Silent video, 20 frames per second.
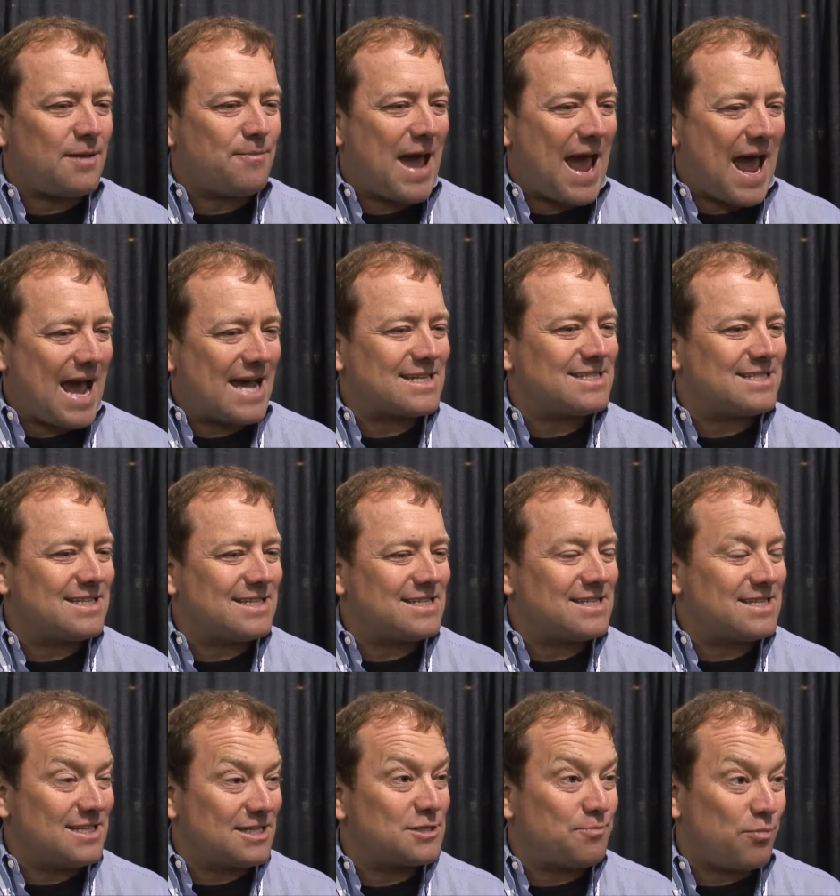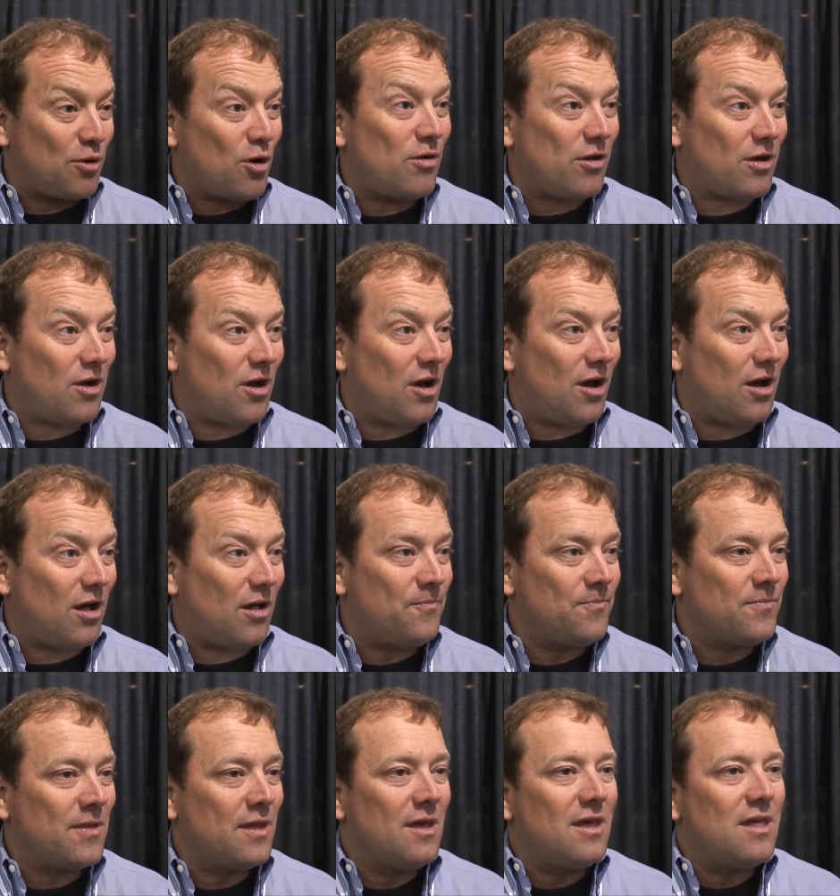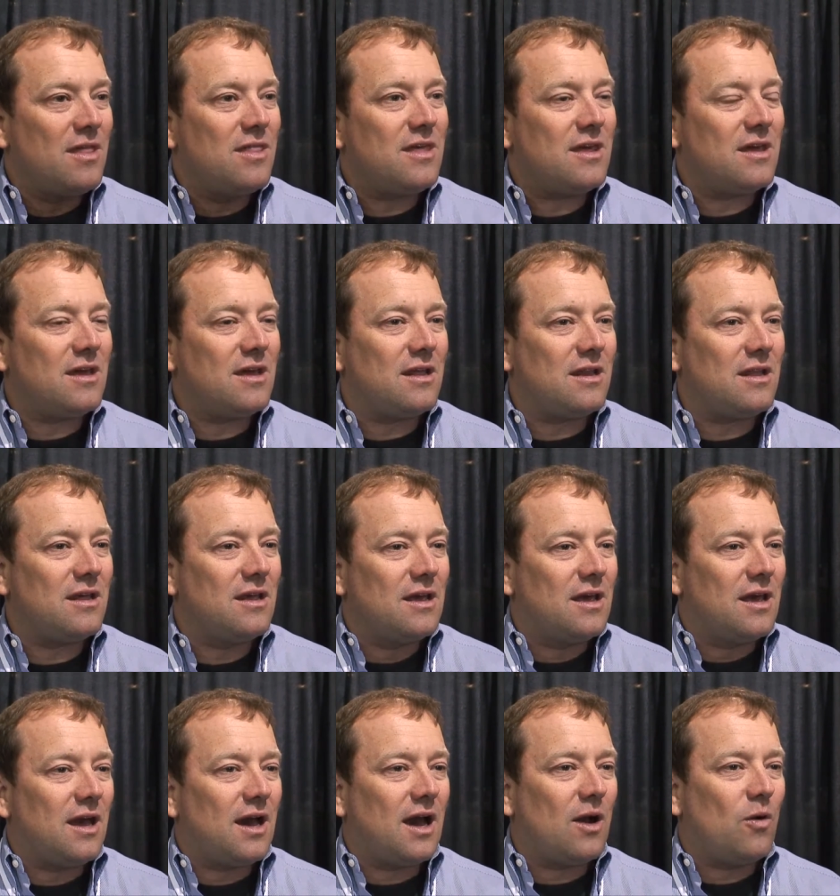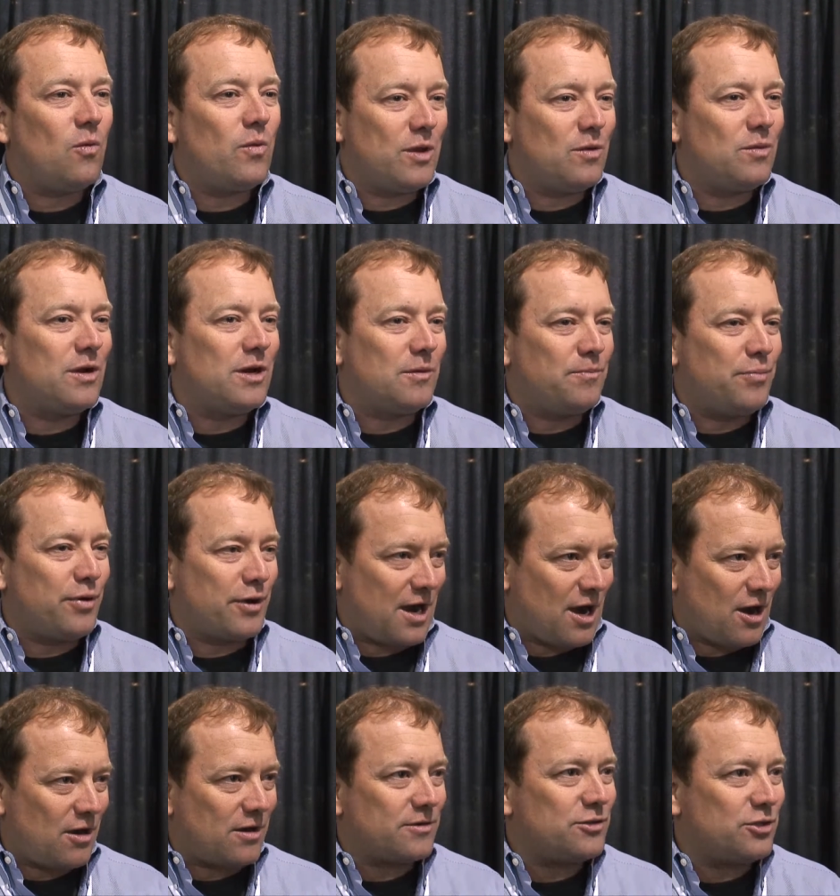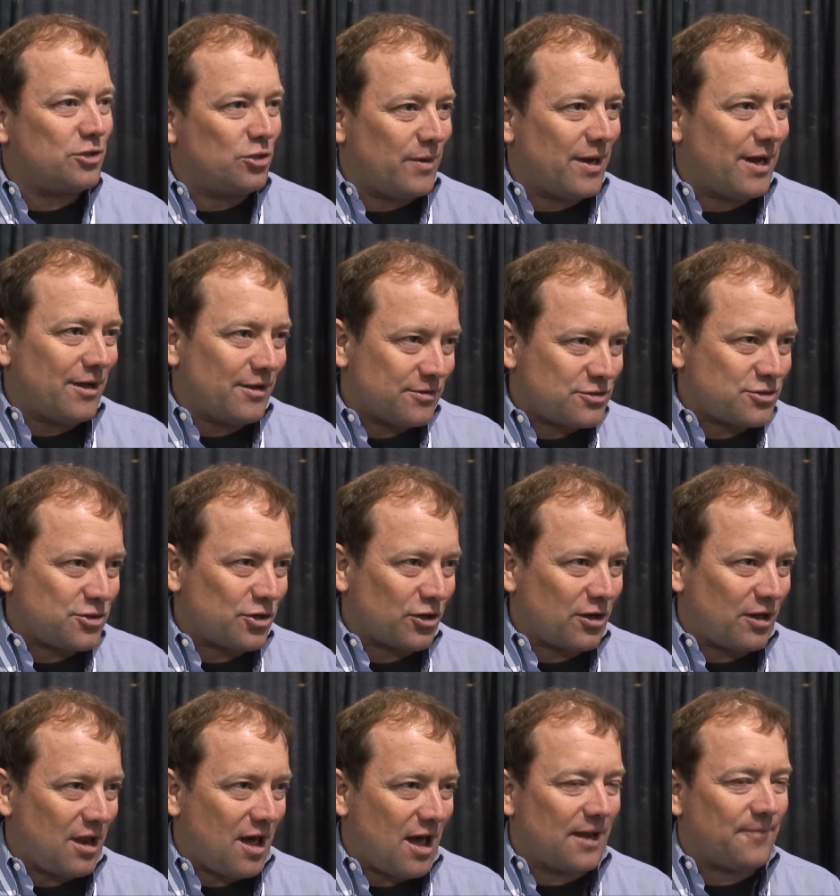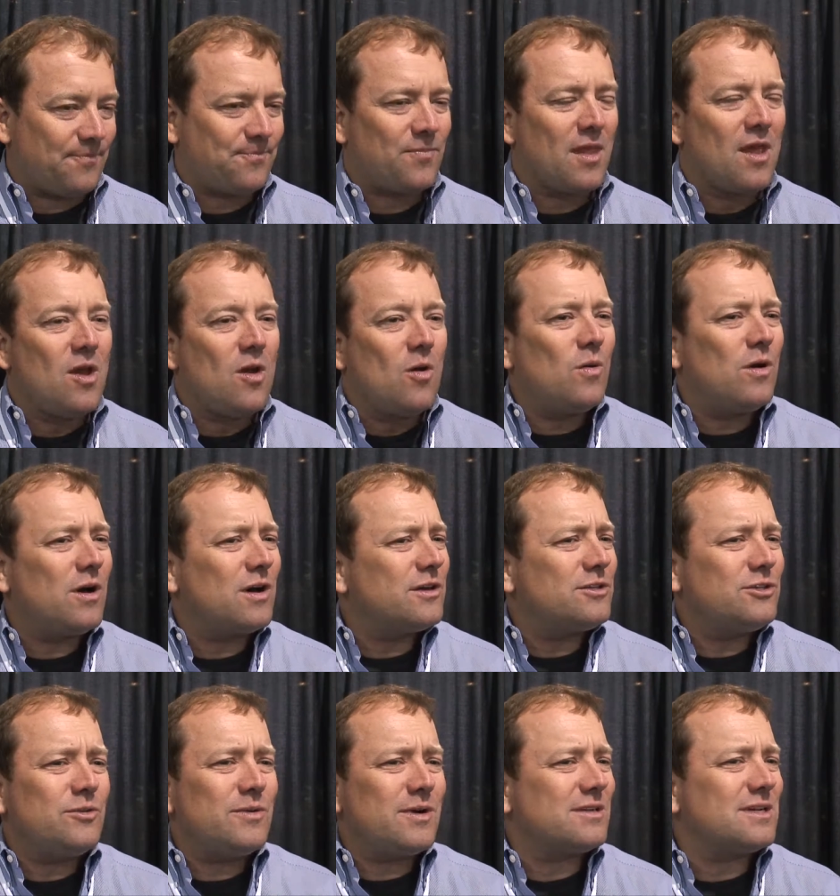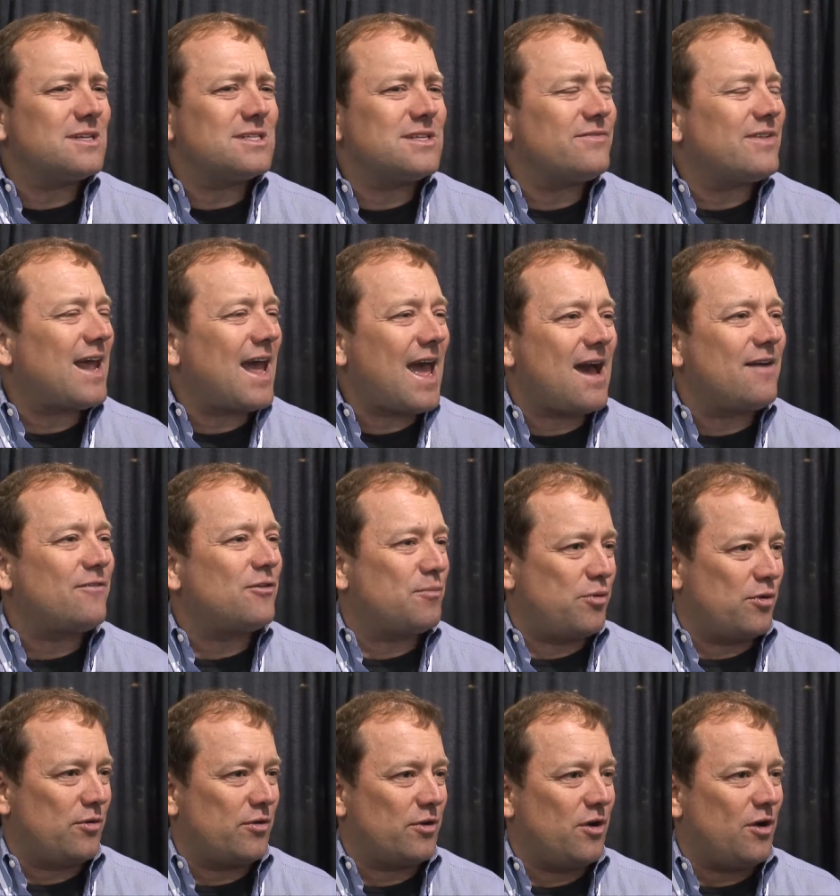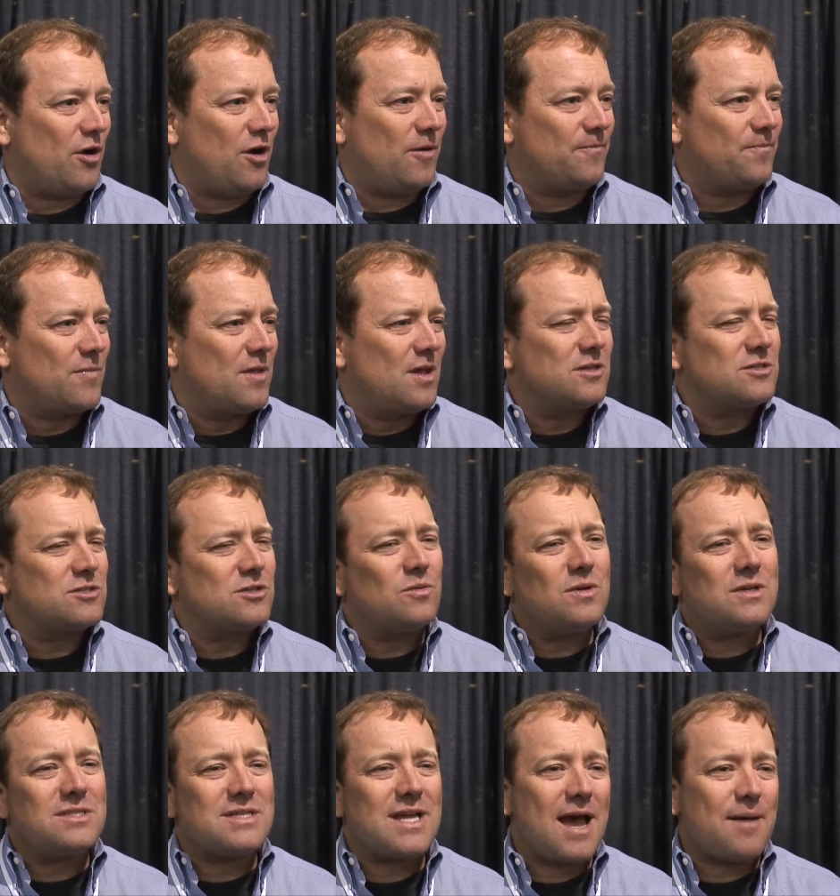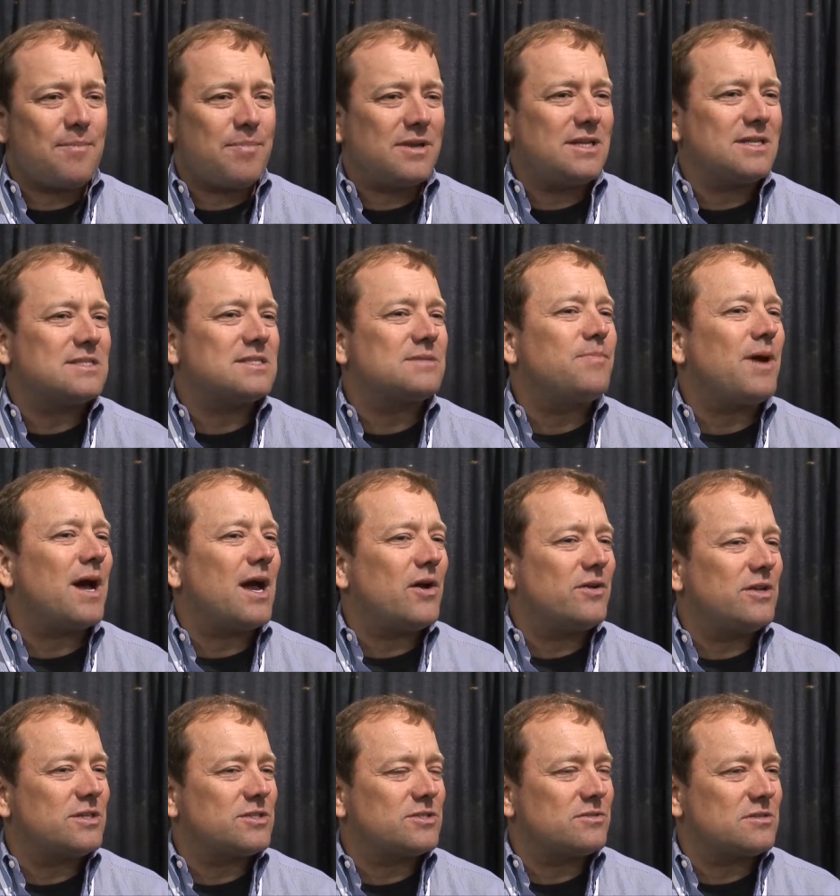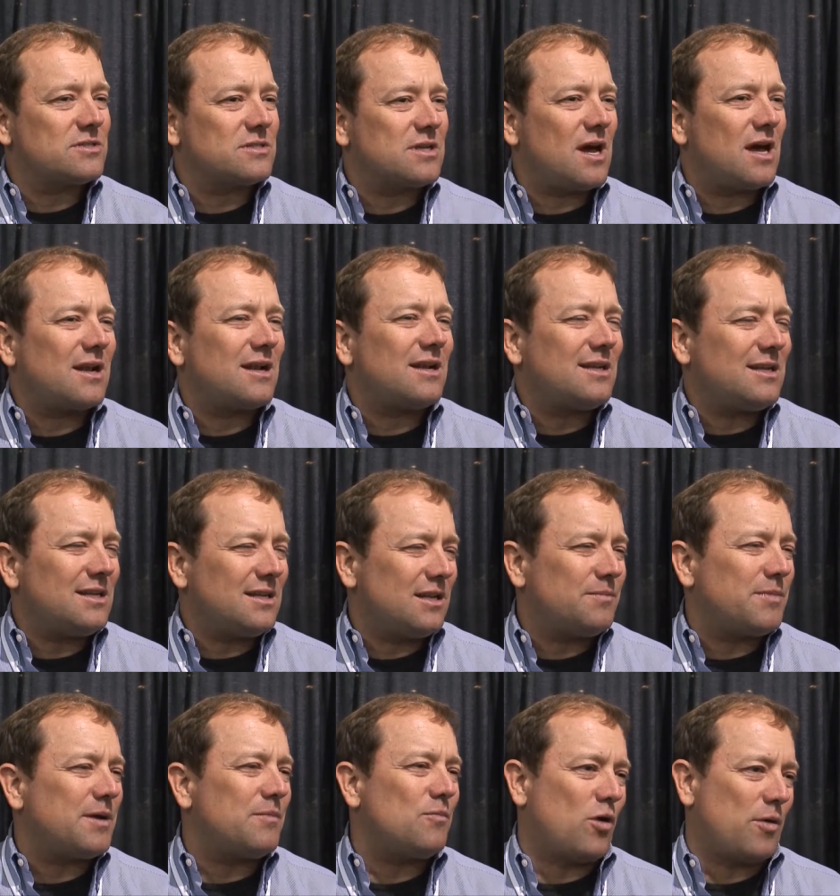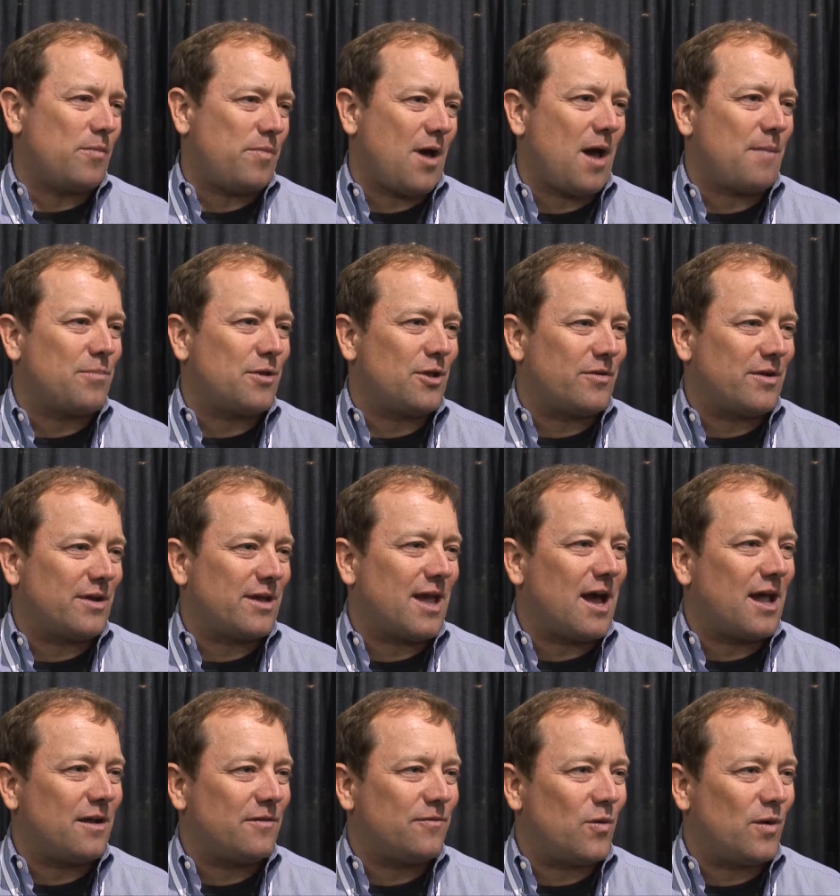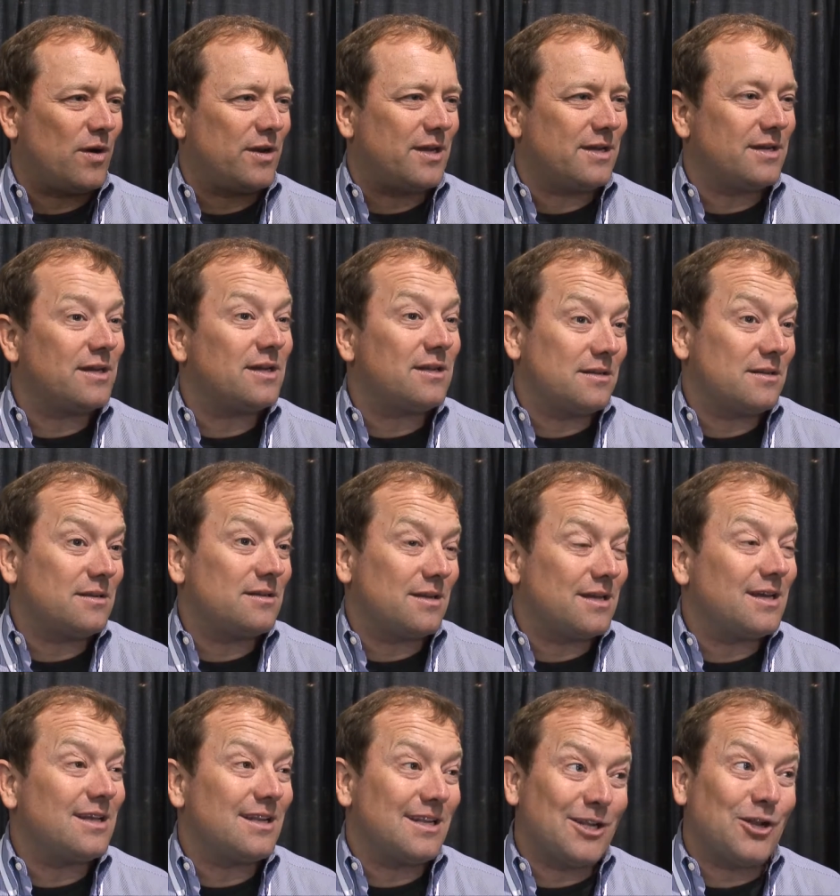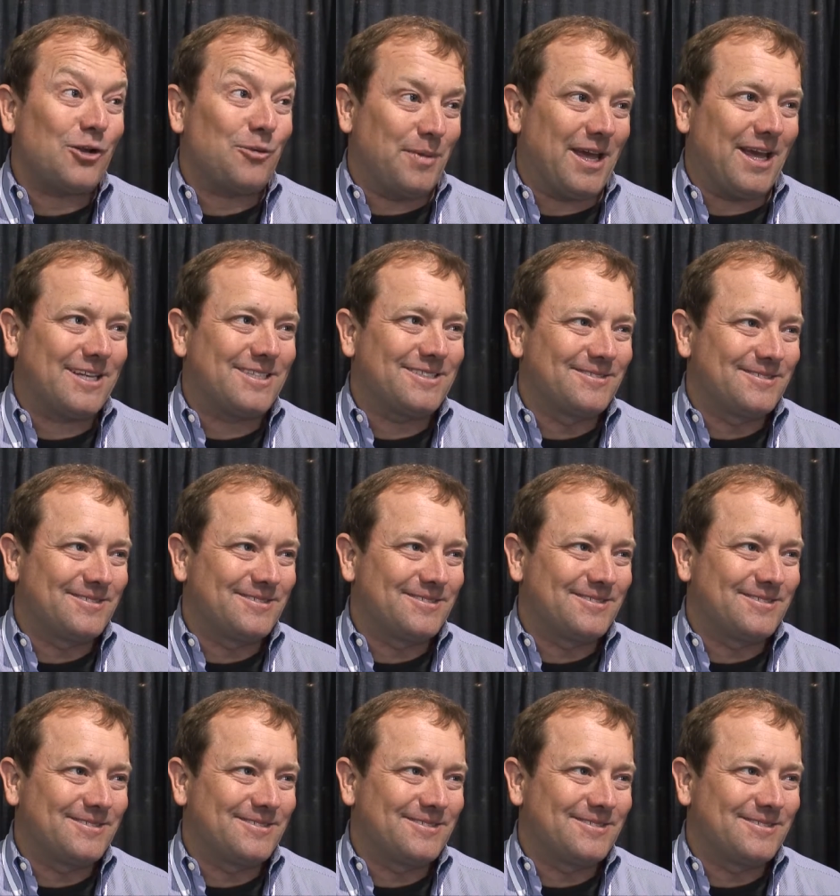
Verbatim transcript: passes this protocol, then uh, we will put our UL circle on it. Well, UL doesn't even have a protocol. So what's happened is biodiesel has gotten a little bit more popular in California, and a little bit